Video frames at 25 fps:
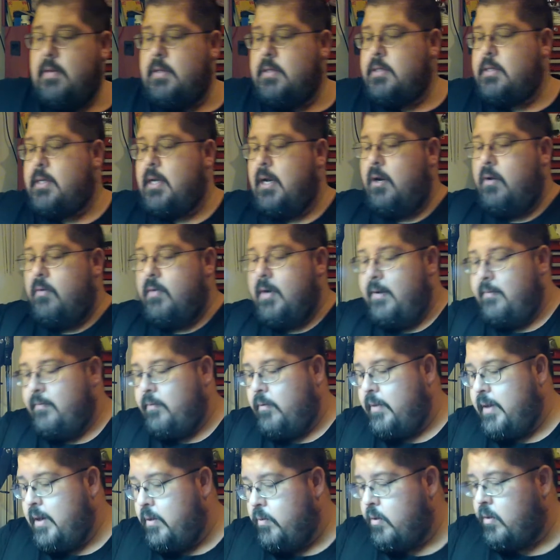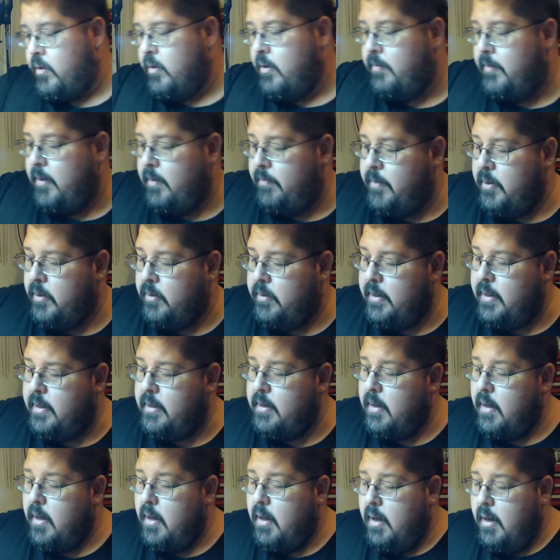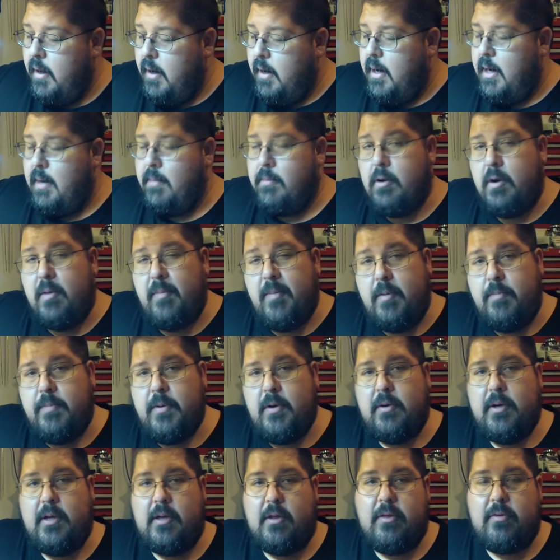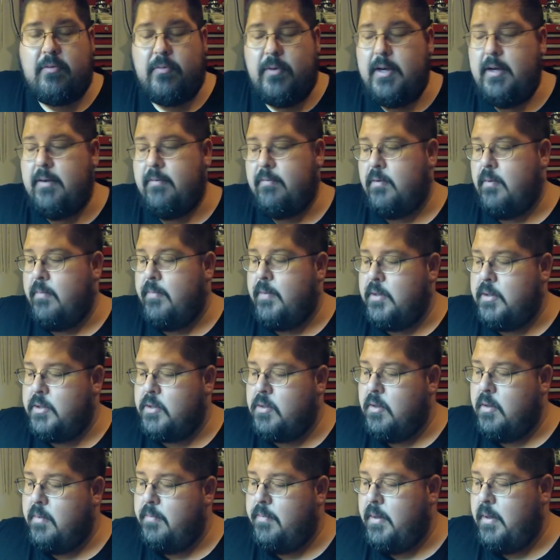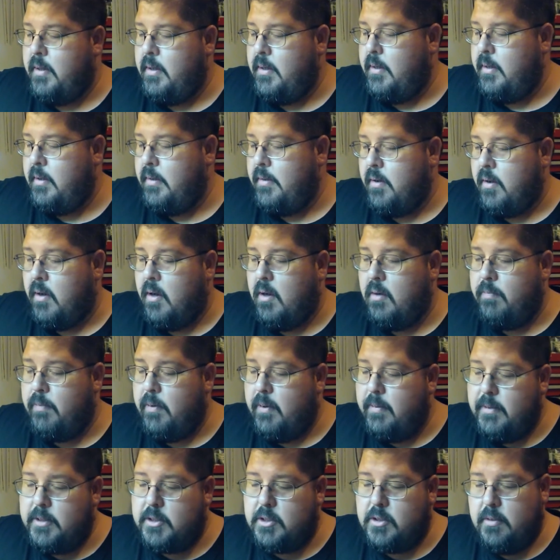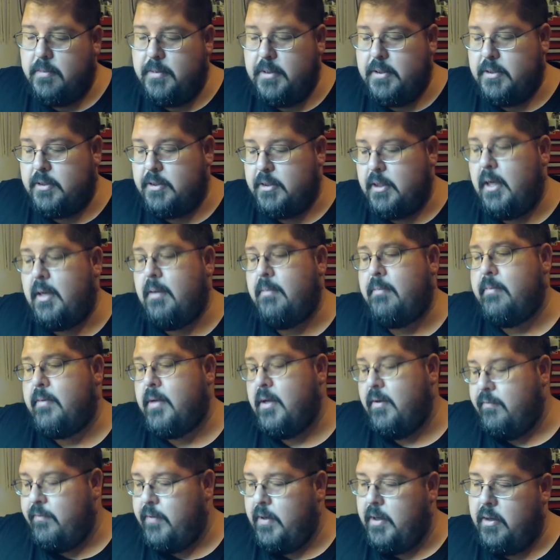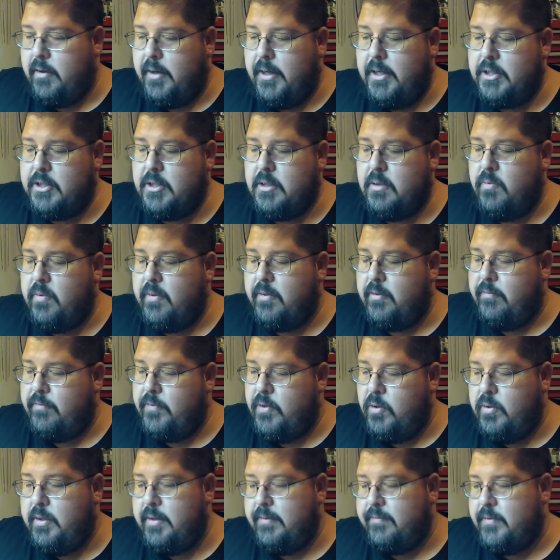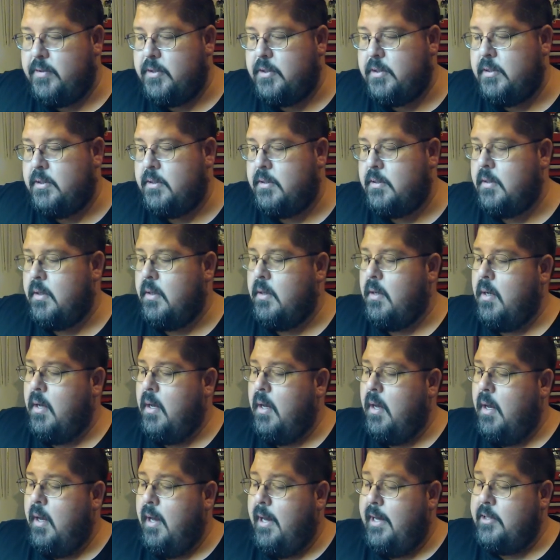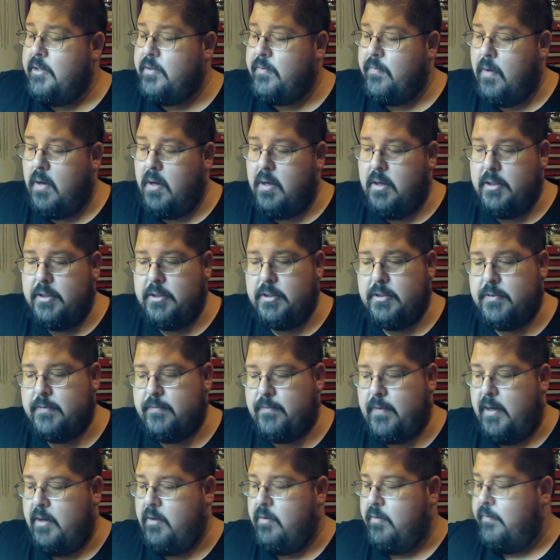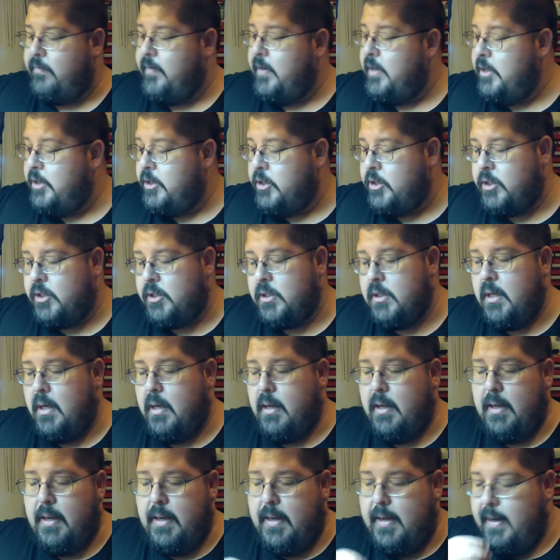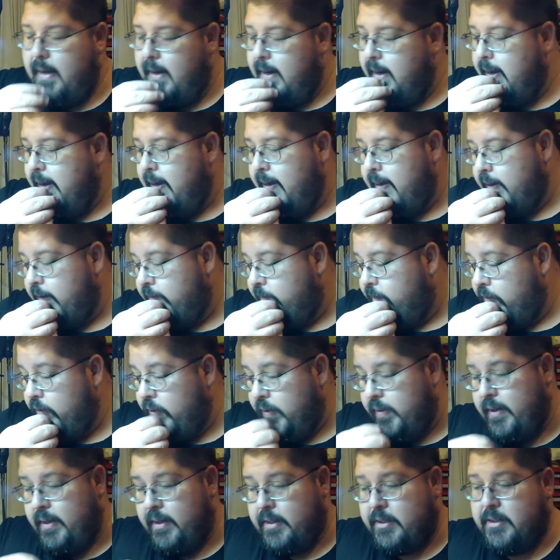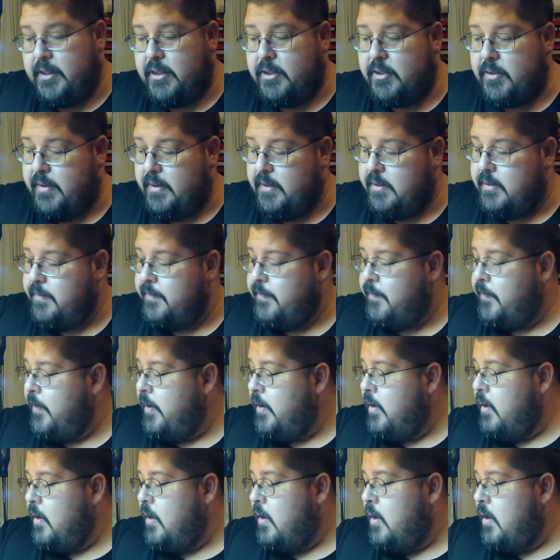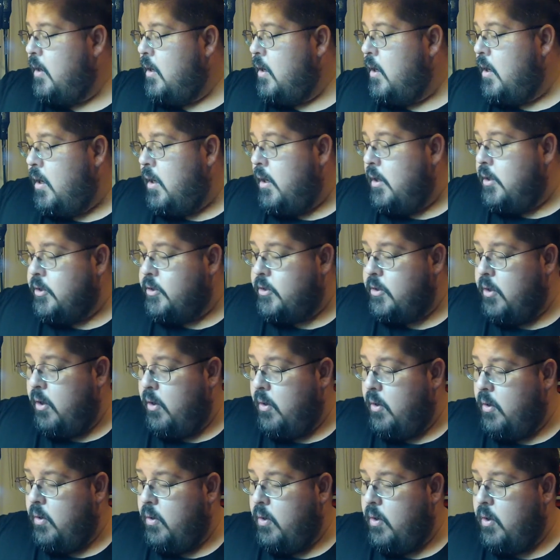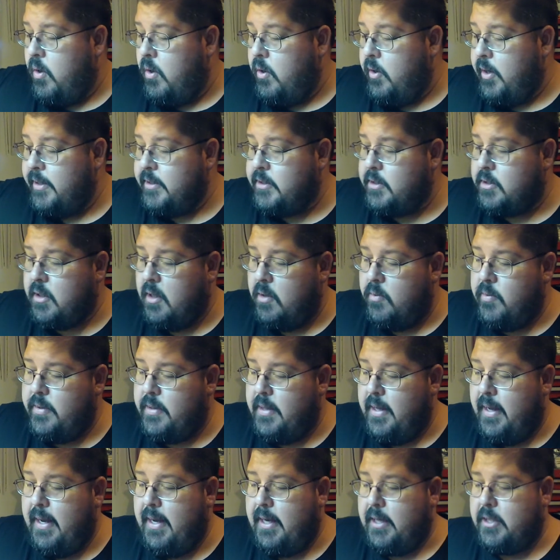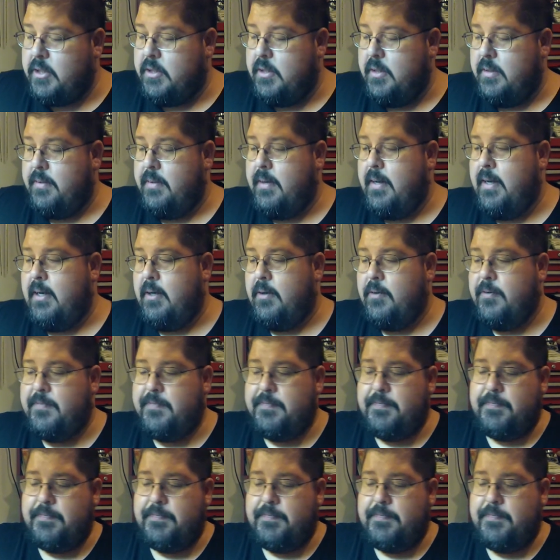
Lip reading: scout rifle that we're going to be building, and I'm going to be building 3 of them. They're all pretty much going to be the same configuration with a few differences as far as final finish and a few of the accessories. So let's start with the action. Now,